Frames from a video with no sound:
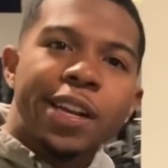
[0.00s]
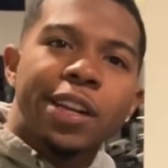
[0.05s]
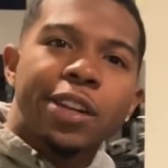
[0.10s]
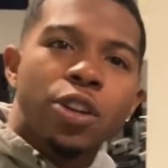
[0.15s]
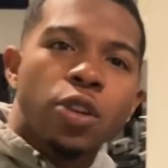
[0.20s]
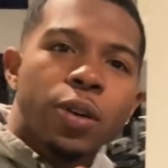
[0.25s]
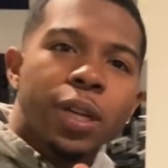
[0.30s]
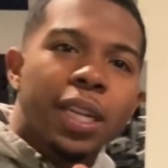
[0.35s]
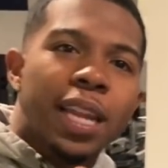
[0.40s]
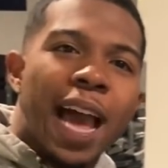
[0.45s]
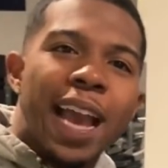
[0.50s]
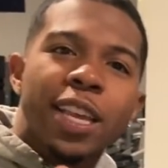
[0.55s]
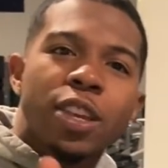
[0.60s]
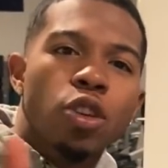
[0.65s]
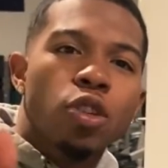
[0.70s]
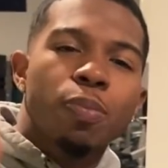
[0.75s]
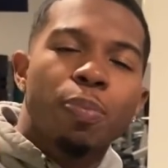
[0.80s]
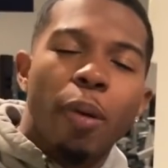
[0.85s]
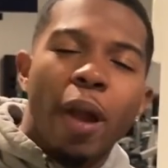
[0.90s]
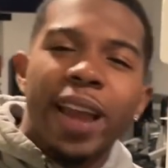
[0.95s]
That shit has
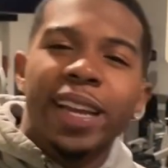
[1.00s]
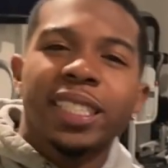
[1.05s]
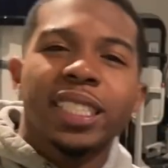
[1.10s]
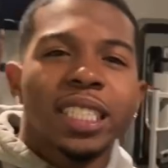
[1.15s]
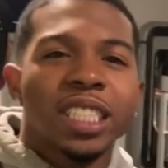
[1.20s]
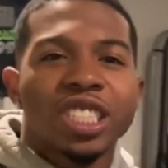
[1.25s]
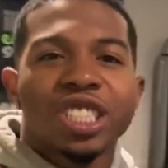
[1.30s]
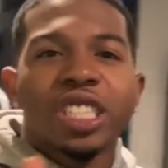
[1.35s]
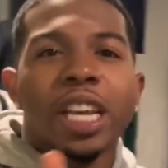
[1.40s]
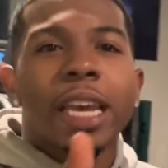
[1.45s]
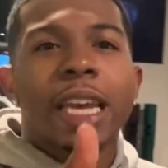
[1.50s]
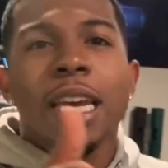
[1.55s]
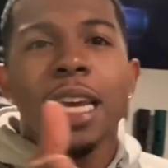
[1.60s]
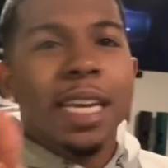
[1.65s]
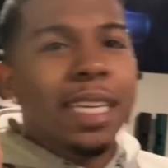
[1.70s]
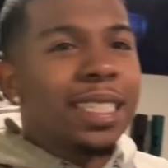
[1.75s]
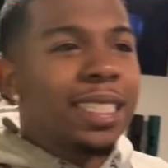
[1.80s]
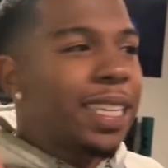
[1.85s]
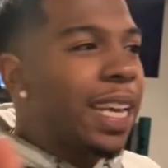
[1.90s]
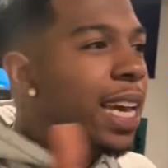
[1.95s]
nothing to do with you, nigga.
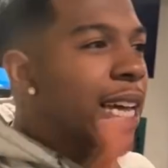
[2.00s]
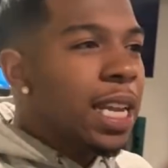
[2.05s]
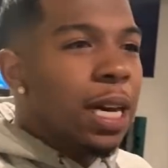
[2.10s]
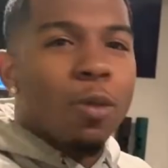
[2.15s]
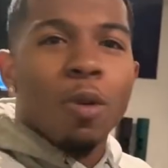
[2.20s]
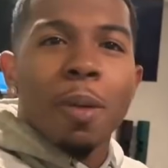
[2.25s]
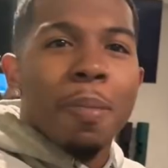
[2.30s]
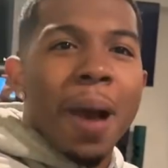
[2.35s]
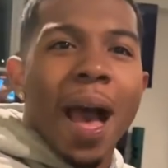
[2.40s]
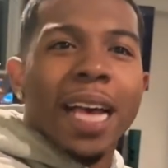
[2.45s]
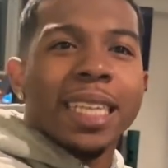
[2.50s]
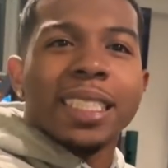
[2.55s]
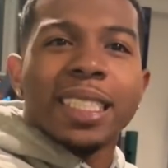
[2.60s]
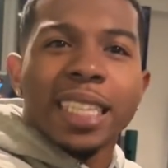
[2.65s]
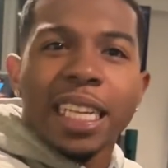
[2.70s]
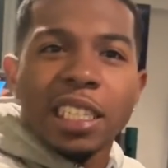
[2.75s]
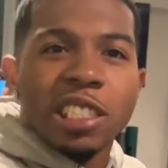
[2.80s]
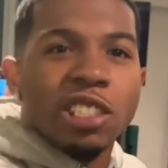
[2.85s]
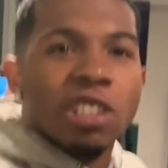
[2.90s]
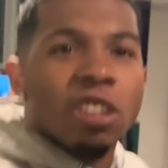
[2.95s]
Dealing with my
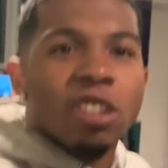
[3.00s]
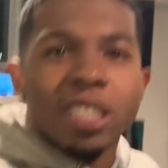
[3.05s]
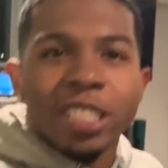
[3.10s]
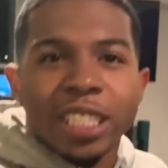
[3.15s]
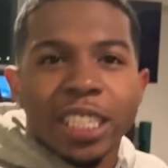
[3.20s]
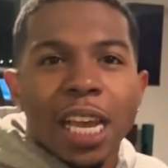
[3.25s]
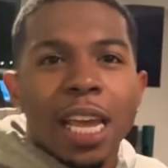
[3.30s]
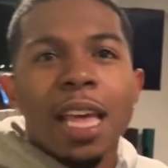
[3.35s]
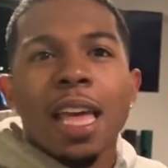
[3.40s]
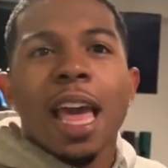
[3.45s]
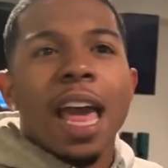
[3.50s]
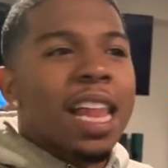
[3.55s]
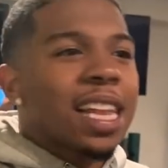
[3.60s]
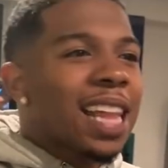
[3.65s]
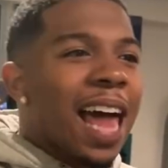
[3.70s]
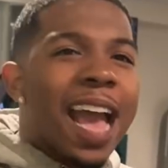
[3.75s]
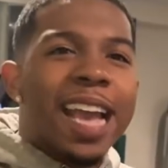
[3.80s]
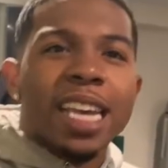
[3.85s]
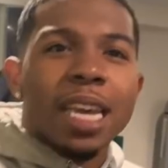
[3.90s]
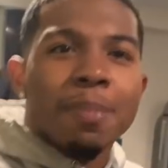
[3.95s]
sister. That shit has nothing
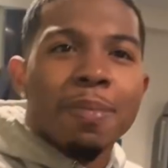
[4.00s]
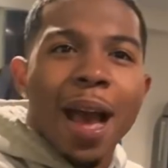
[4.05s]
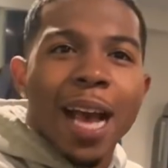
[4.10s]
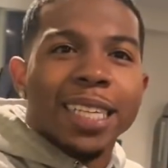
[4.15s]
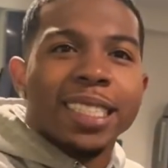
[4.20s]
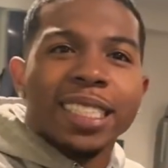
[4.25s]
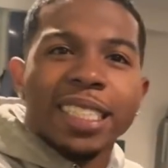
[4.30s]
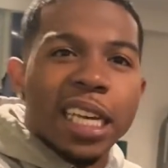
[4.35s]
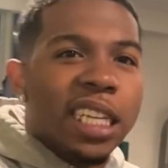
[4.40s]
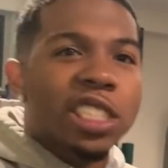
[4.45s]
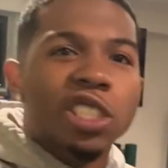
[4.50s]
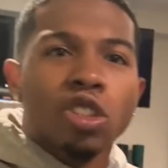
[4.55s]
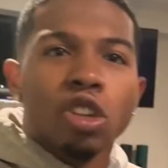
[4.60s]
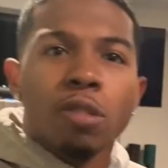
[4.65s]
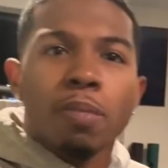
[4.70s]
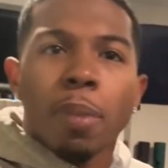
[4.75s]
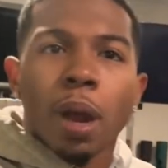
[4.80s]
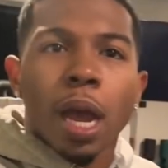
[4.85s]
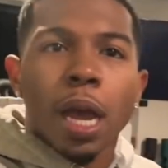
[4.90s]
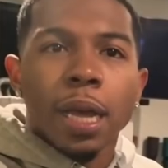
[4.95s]
to do with you. Sister,
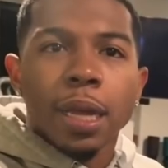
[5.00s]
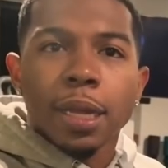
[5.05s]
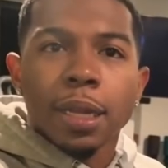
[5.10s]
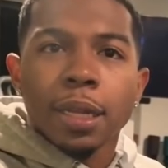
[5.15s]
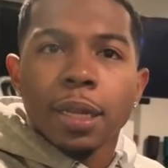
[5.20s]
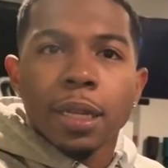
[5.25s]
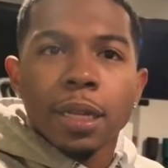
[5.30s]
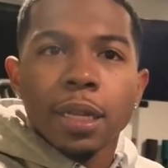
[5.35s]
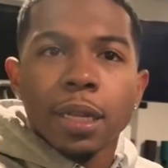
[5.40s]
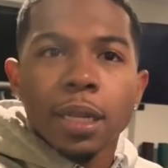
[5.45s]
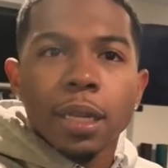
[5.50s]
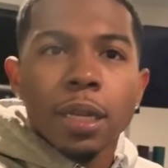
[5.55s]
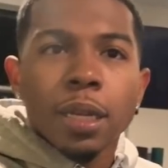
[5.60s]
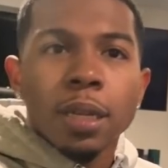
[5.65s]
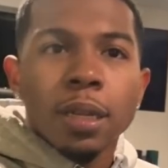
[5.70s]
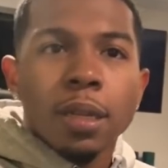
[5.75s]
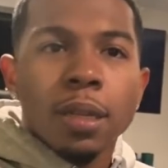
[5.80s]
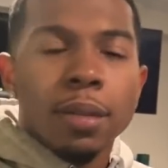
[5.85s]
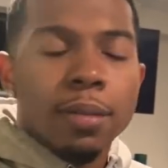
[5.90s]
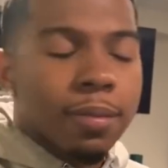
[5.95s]
bro. That shit has
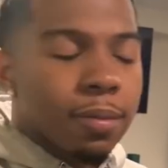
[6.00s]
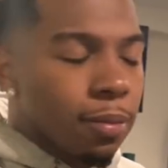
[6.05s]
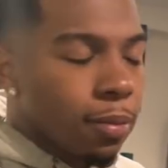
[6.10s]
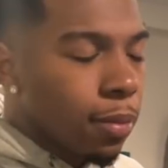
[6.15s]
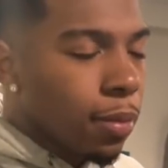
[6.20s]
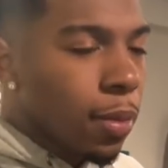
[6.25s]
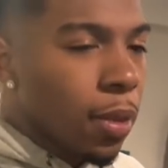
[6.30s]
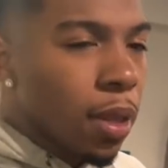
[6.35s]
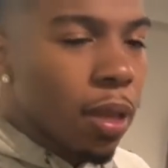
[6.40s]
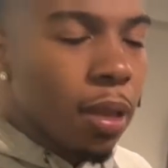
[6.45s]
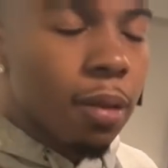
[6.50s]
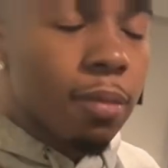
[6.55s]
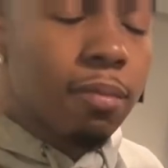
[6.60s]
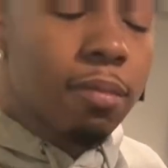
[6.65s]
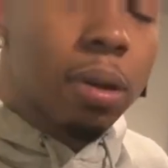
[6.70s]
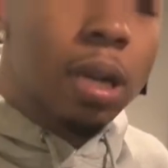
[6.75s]
nothing to do with you,